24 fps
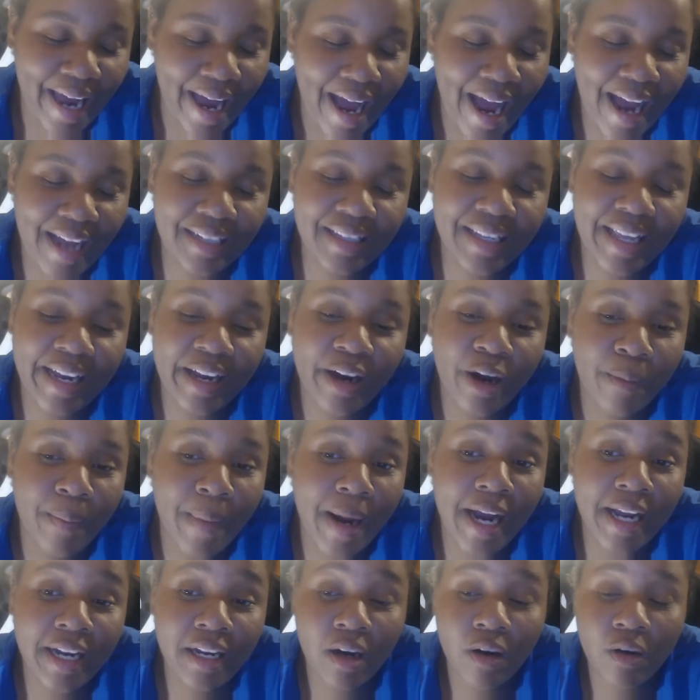I lay on
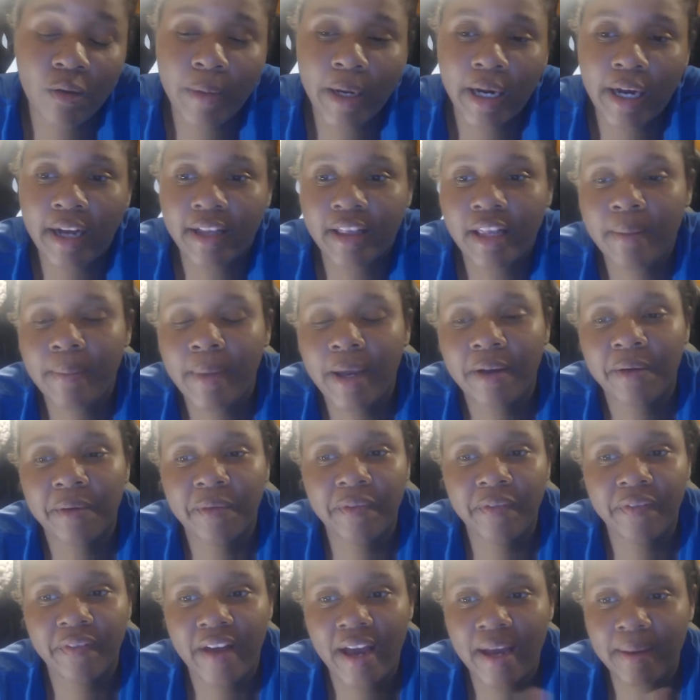mine. Oh my God, they make
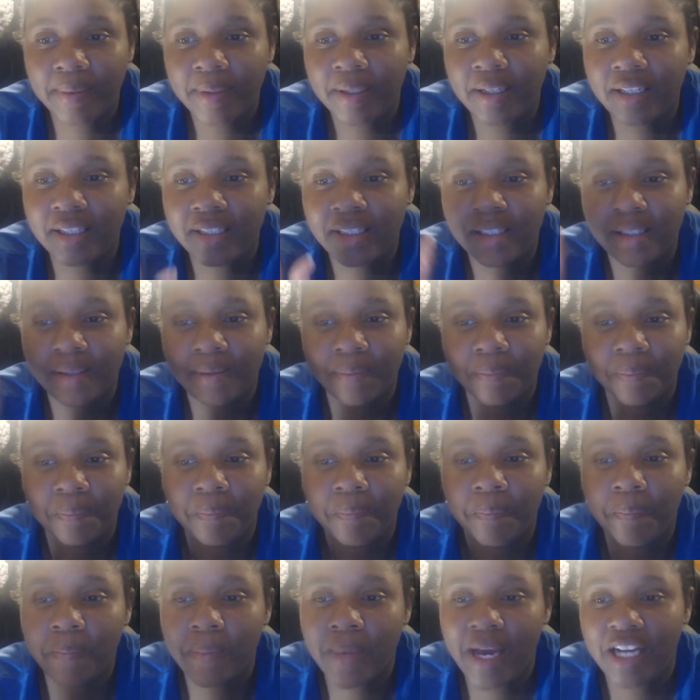fabulous
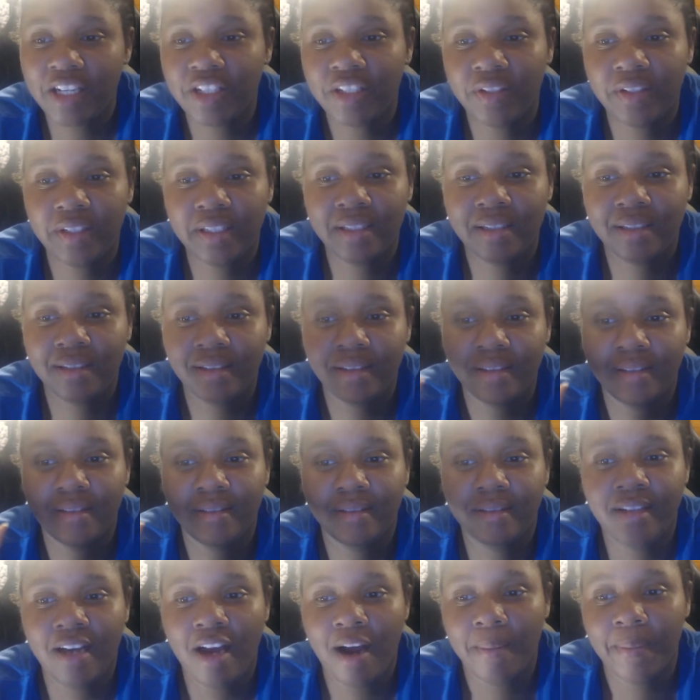mattress
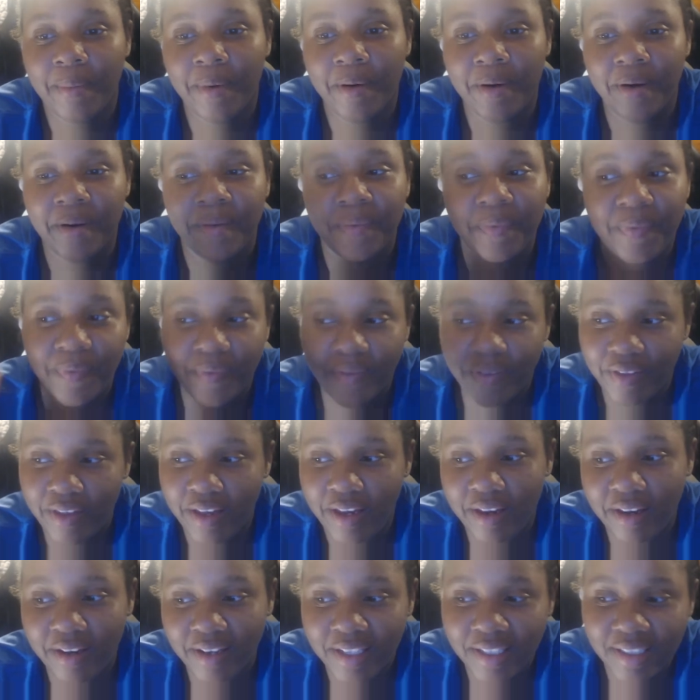topper
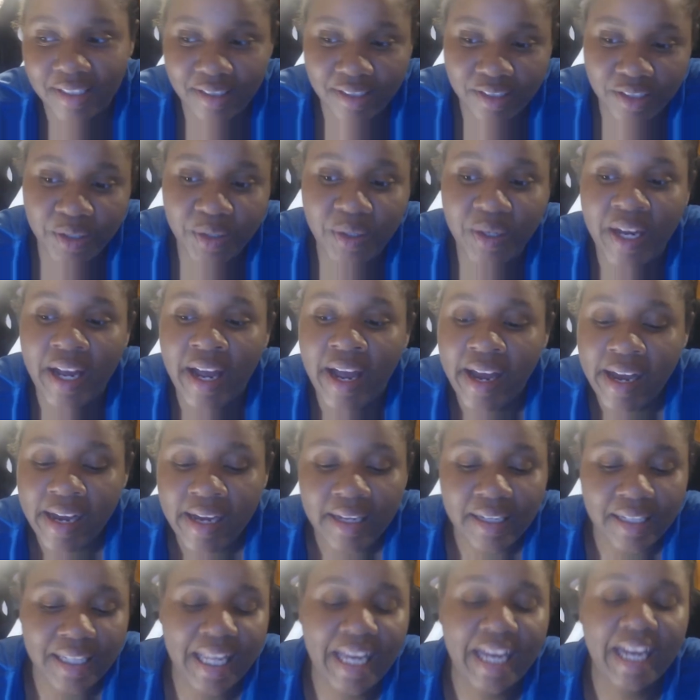things. So
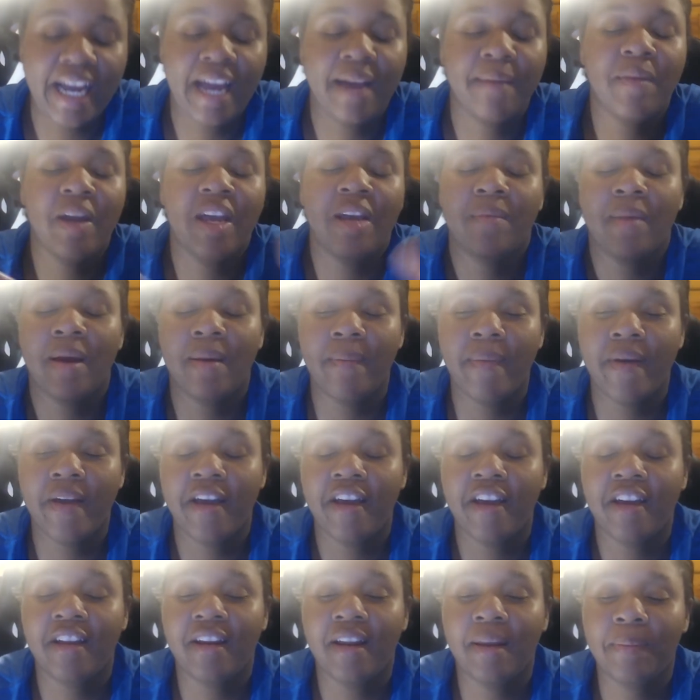like, I made my
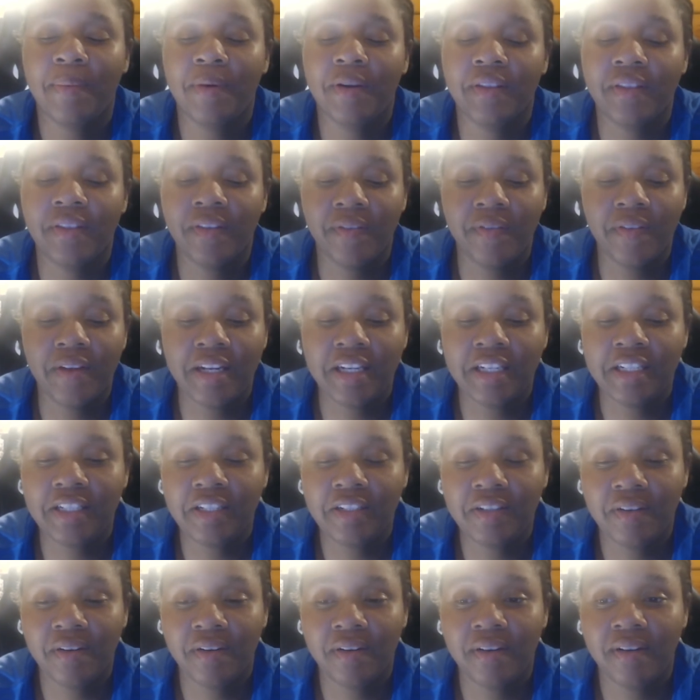bed, I put the fitted
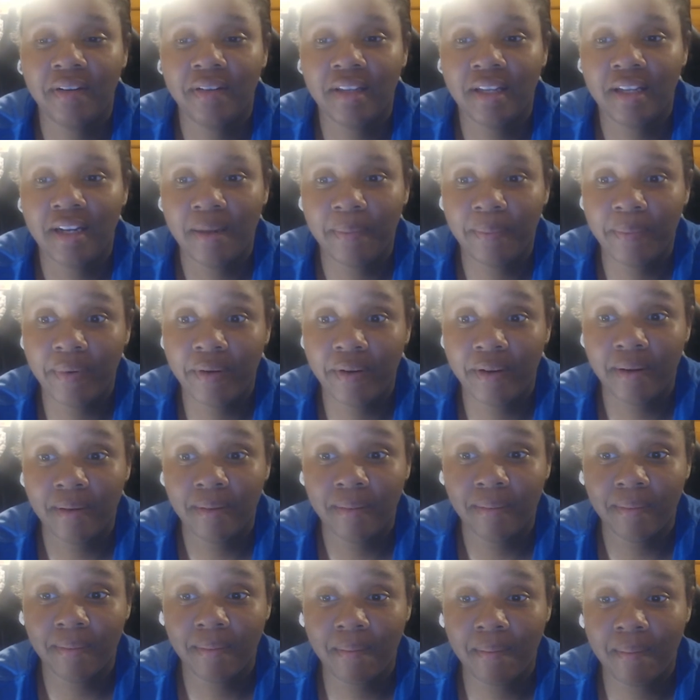sheet on, then I put
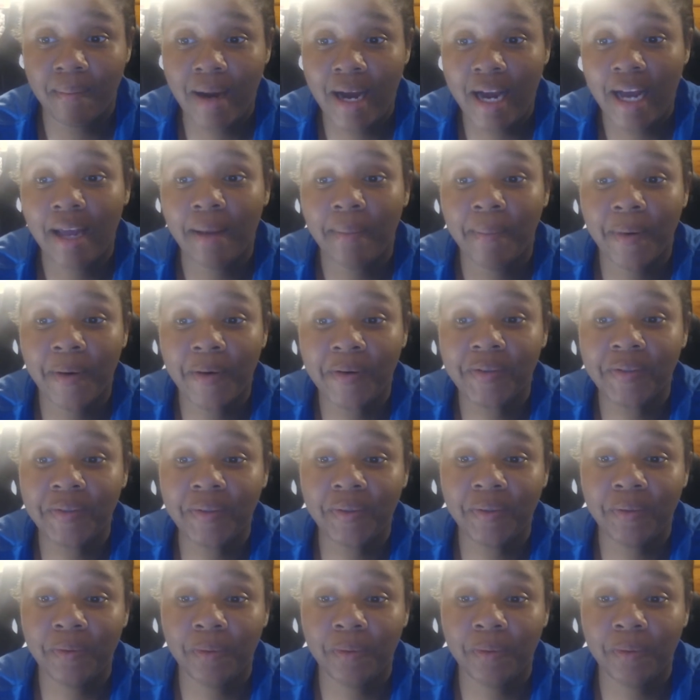my personal